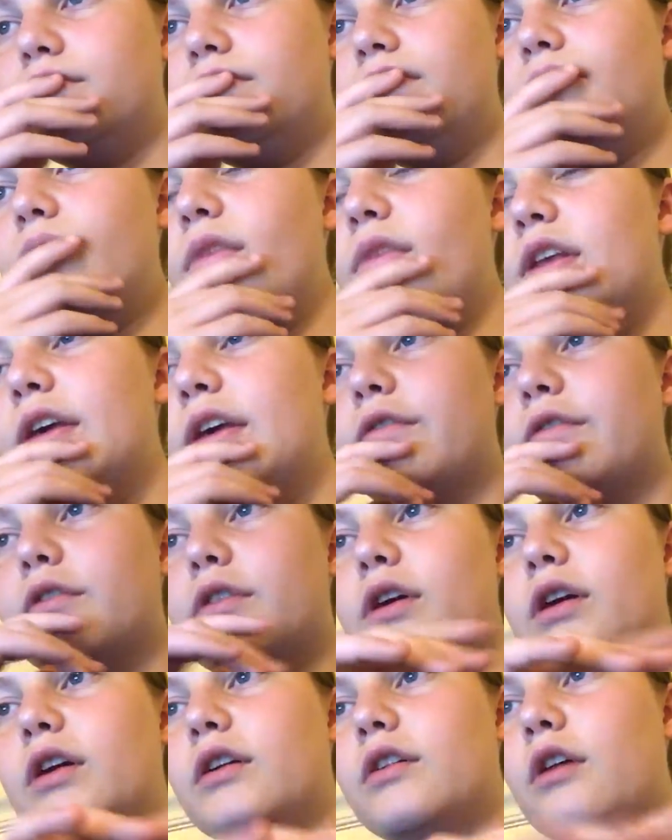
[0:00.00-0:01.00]
If you're
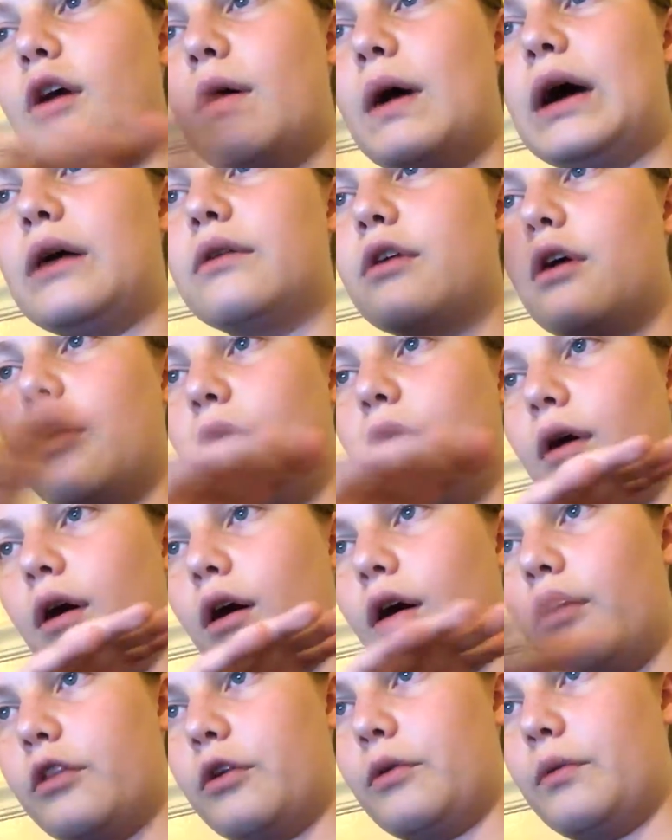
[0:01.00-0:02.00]
gonna go out, go all
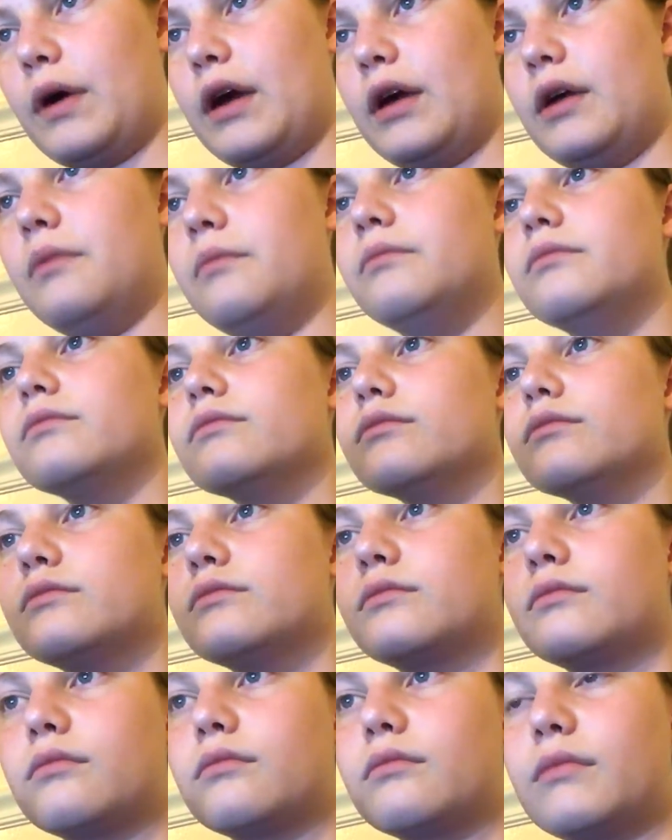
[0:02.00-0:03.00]
the way.
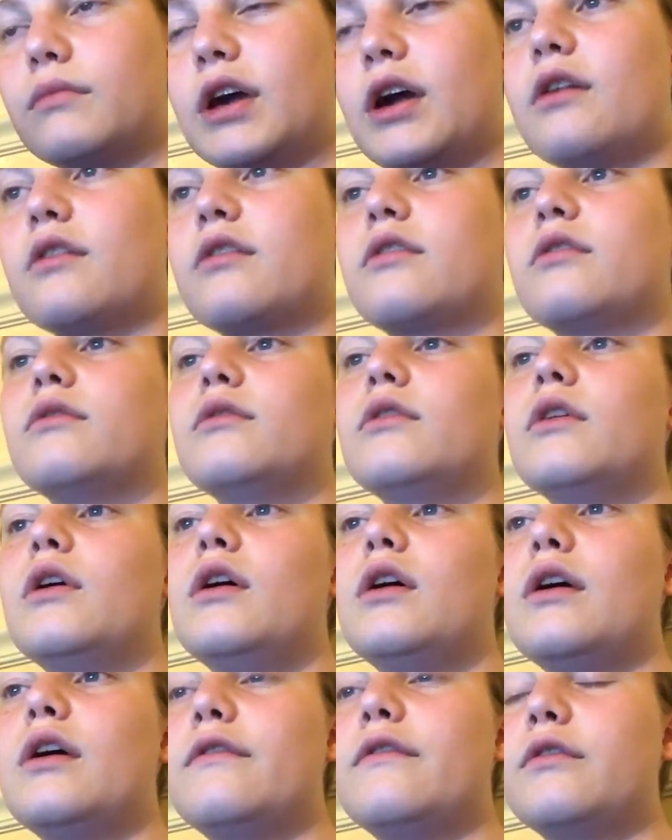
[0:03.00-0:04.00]
Because
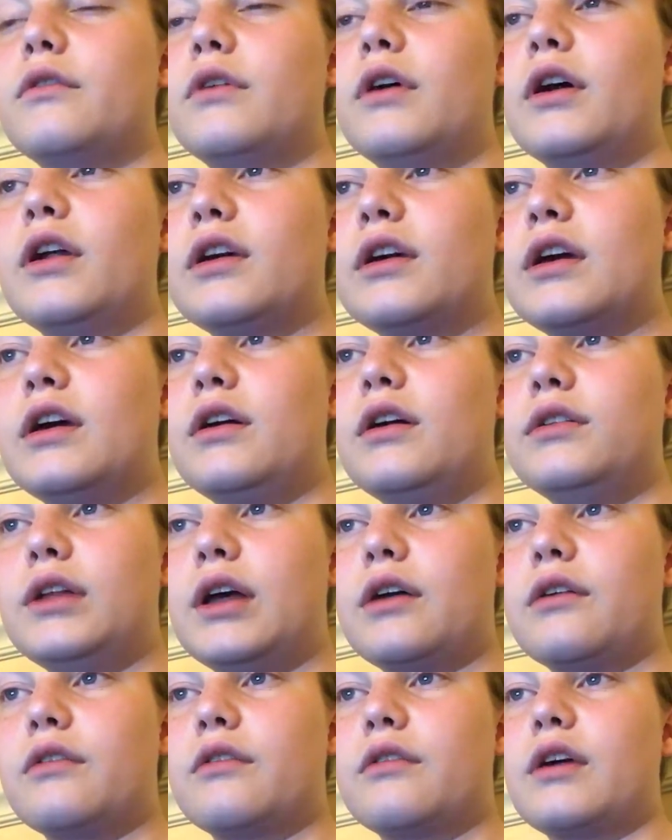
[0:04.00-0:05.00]
if you're gonna get a Lego
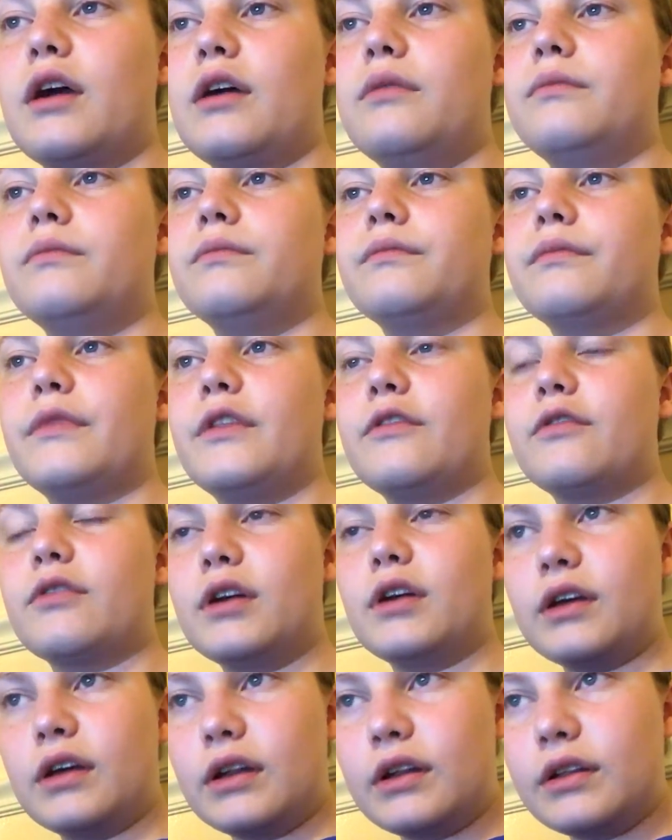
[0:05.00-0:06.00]
set, if you're gonna
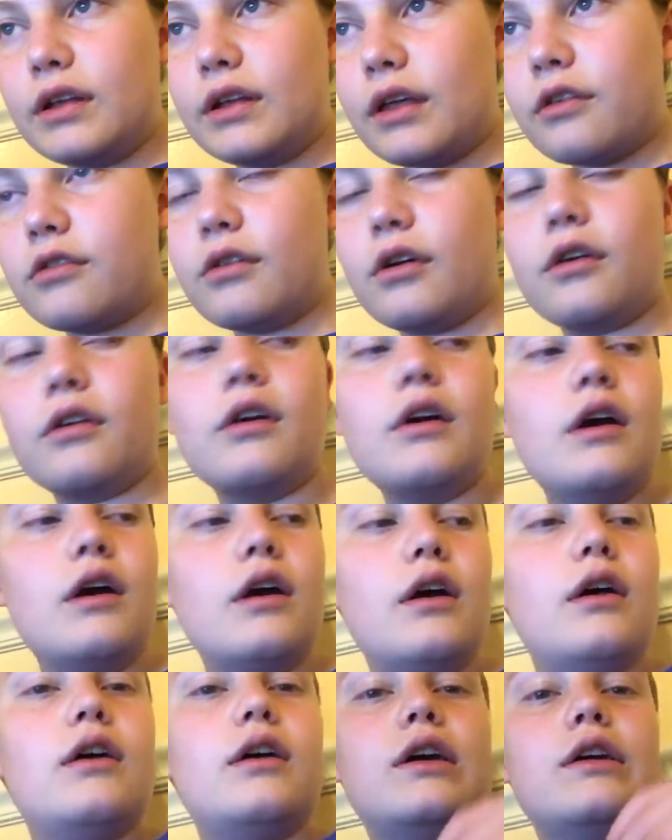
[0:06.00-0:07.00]
get a Death Star,
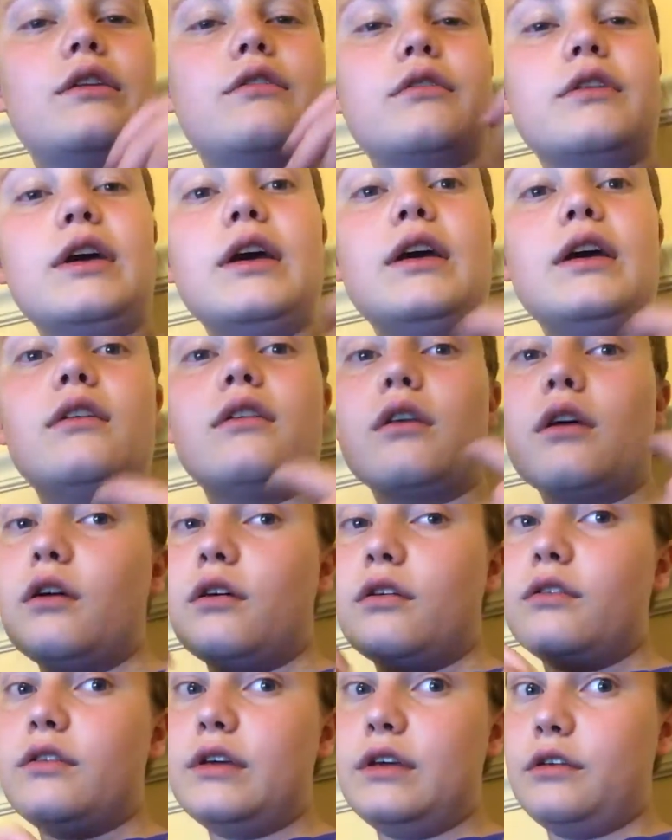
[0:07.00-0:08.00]
either get
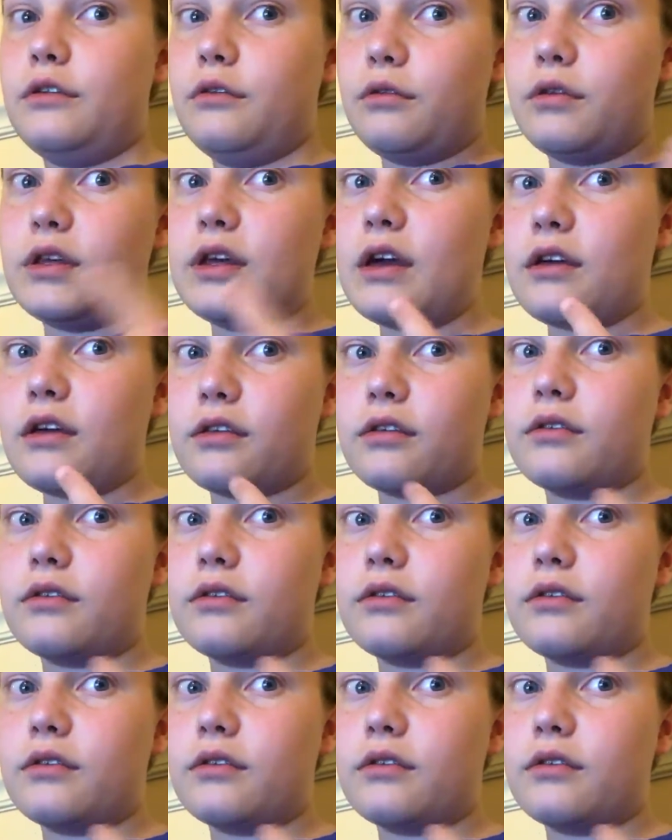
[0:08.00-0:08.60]
the UCS